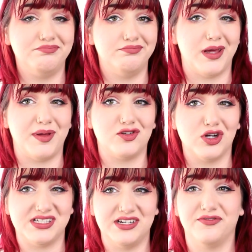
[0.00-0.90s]
maybe a
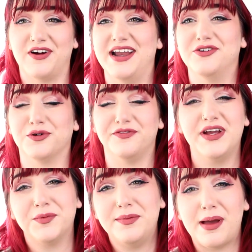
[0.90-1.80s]
trusted friend or
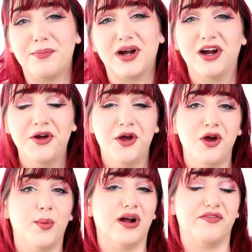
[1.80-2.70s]
family member,
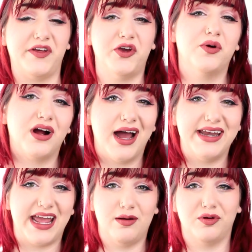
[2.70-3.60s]
where if you are
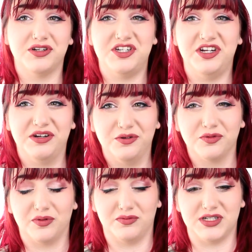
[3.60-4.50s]
unable
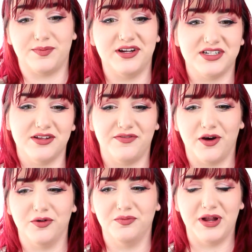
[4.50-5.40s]
to respond to the
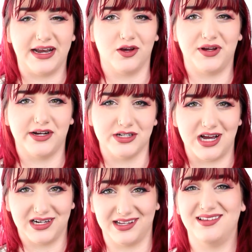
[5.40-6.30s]
phone and go get your
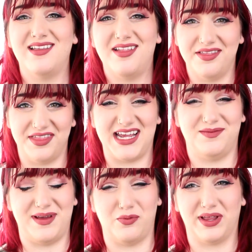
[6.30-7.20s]
dog, they'd
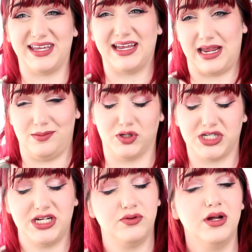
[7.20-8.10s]
be willing and able
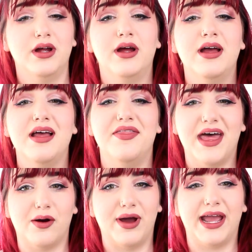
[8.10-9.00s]
to.
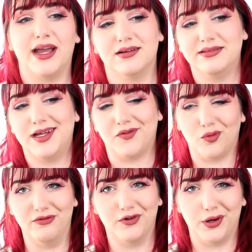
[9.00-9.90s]
That way, if
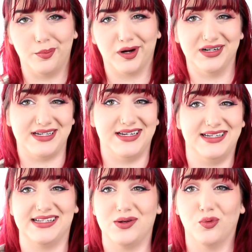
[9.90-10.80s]
one phone number
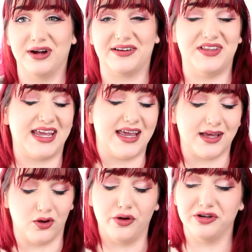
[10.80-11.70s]
doesn't work, if they can't
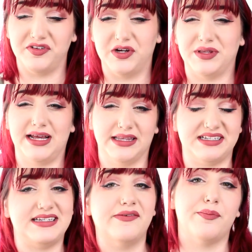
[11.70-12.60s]
get a hold of you, they at
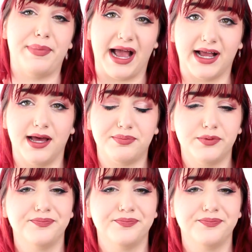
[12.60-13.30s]
least have a backup.